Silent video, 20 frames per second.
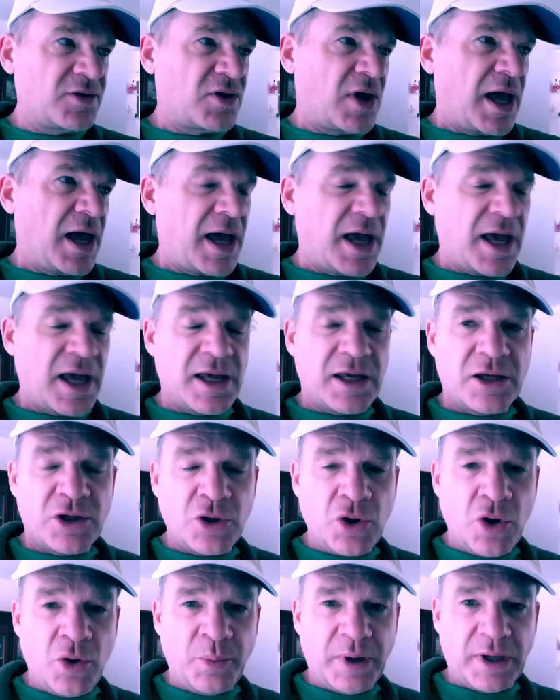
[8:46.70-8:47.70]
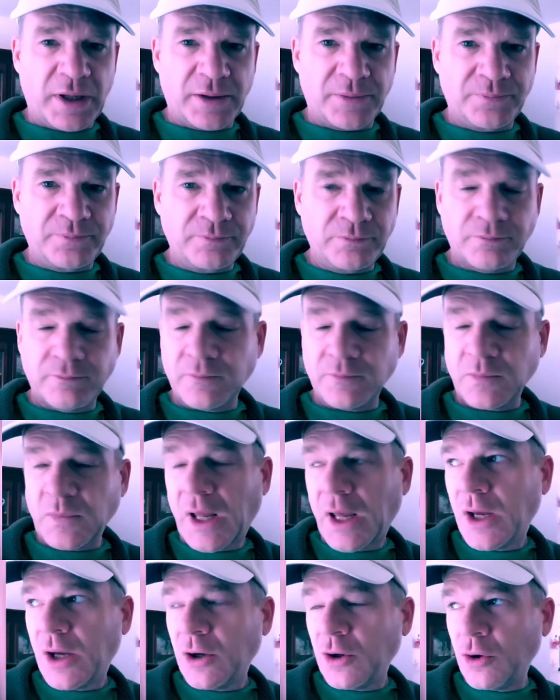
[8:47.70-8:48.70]
a human
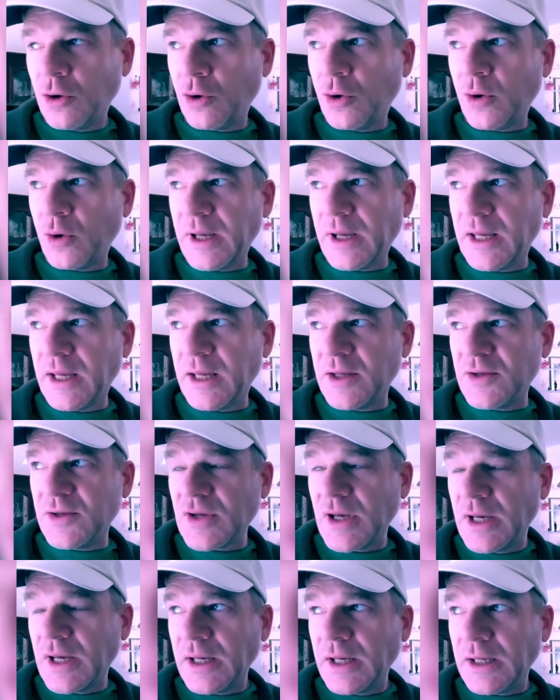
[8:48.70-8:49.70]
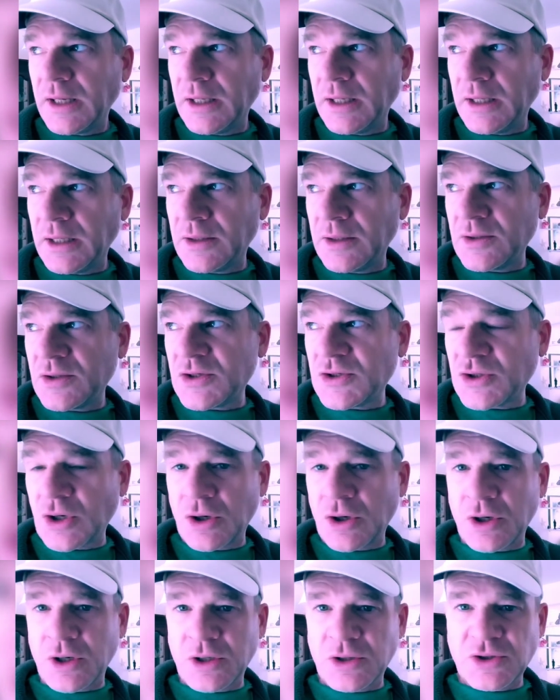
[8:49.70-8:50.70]
who is in
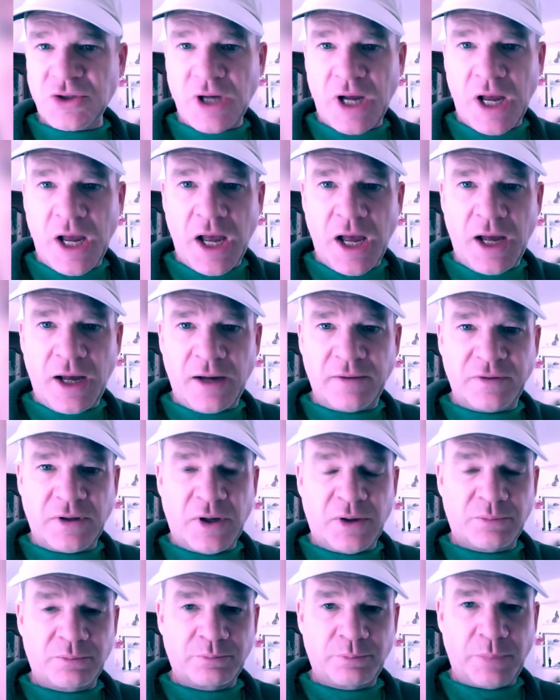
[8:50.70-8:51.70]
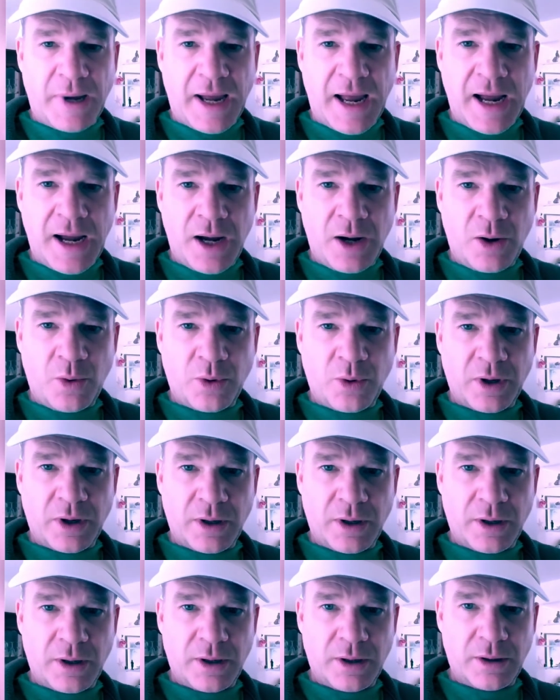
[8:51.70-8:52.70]
search of
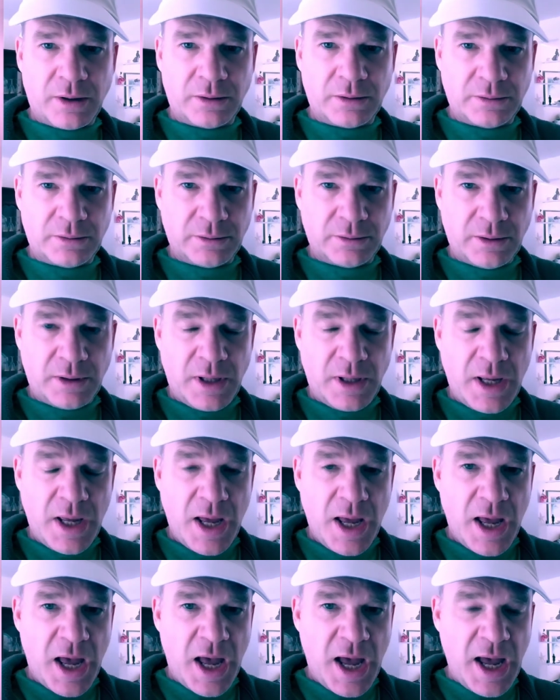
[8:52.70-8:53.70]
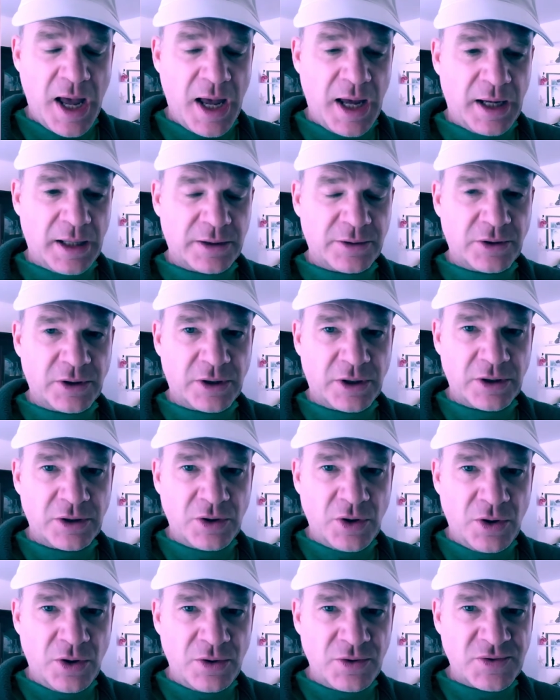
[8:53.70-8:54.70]
power. And they're
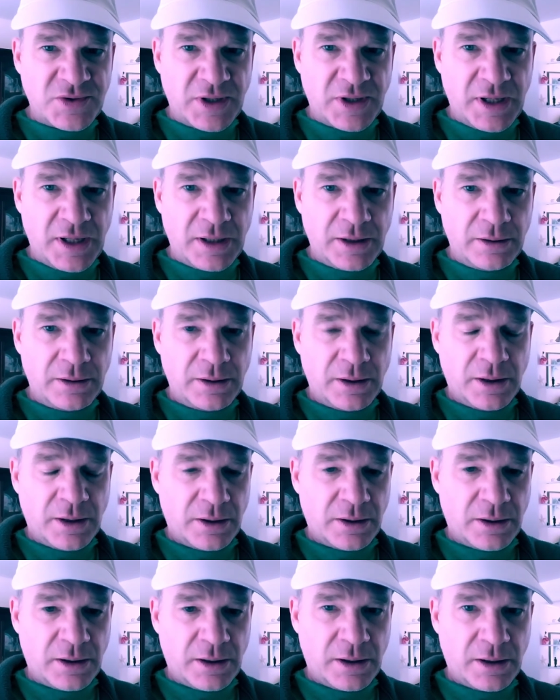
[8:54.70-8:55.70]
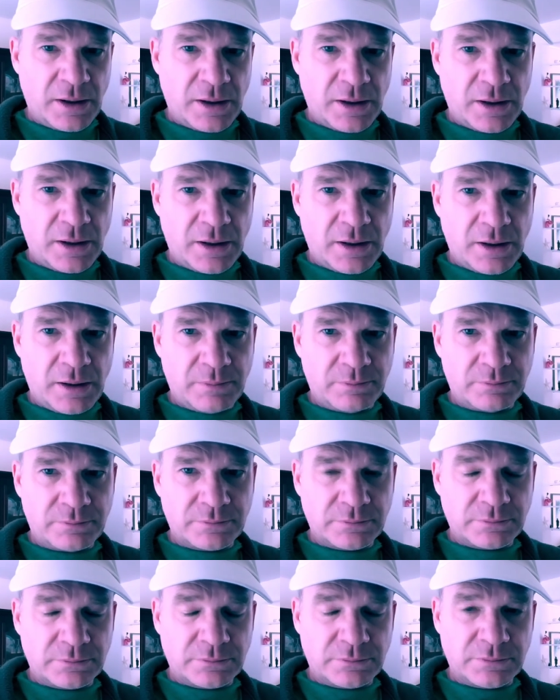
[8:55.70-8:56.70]
using
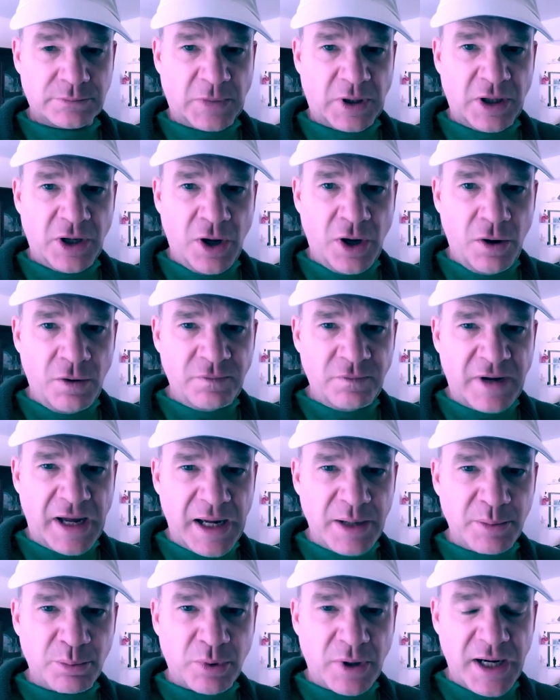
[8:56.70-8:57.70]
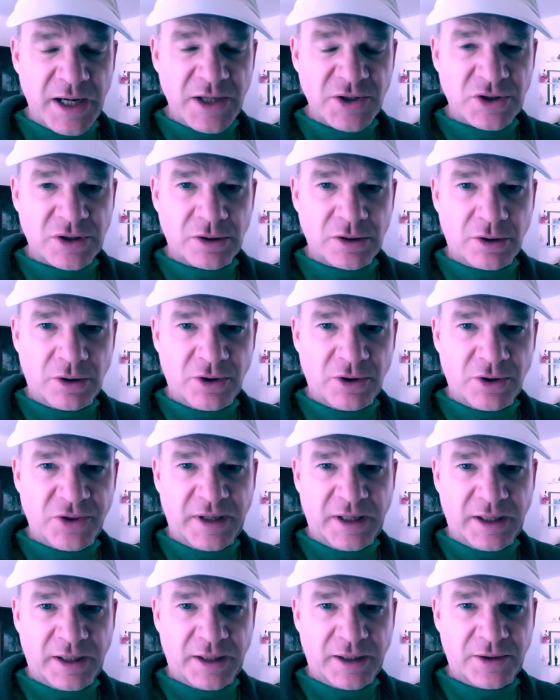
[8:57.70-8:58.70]
low vibrational
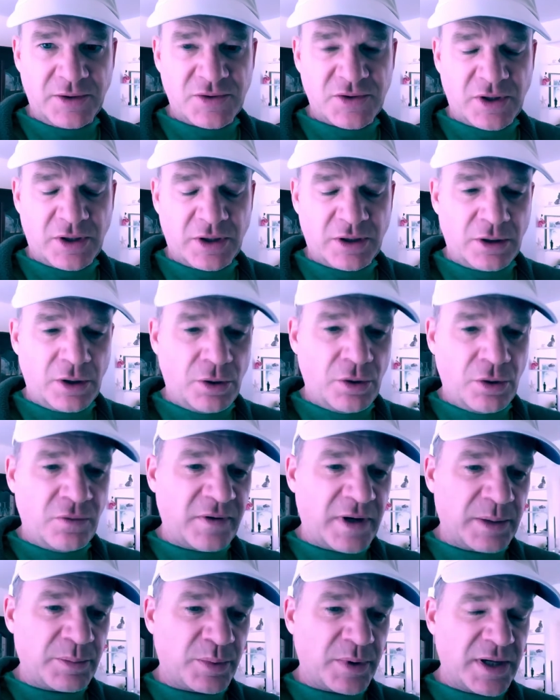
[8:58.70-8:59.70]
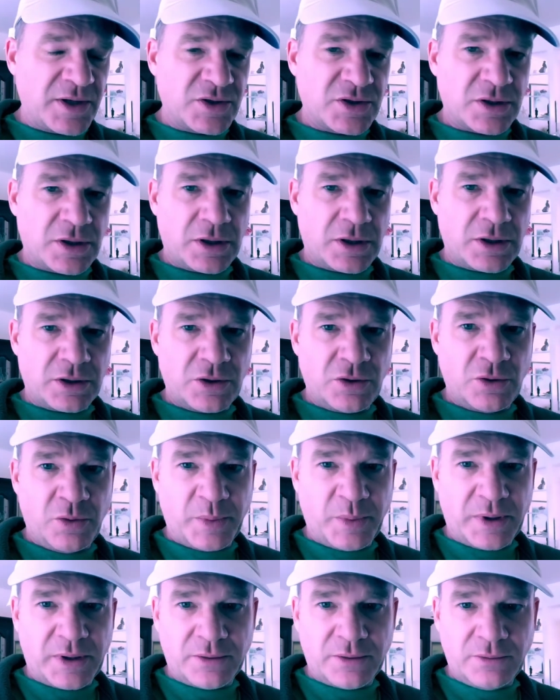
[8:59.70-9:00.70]
things. They're low vibrational
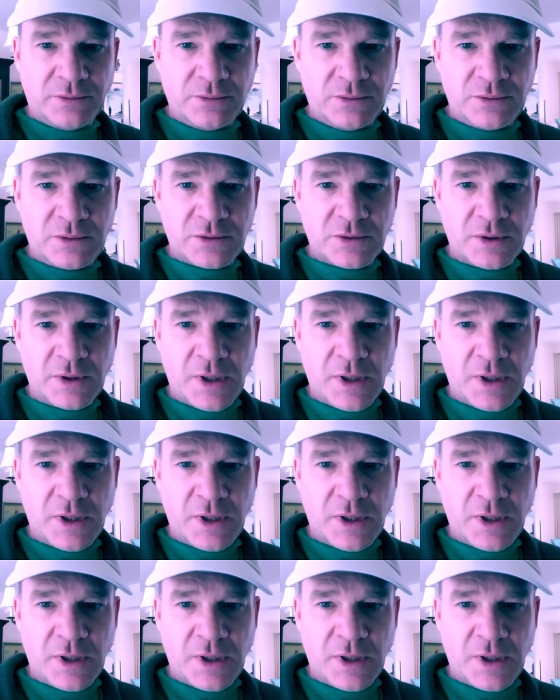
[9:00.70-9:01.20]
humans.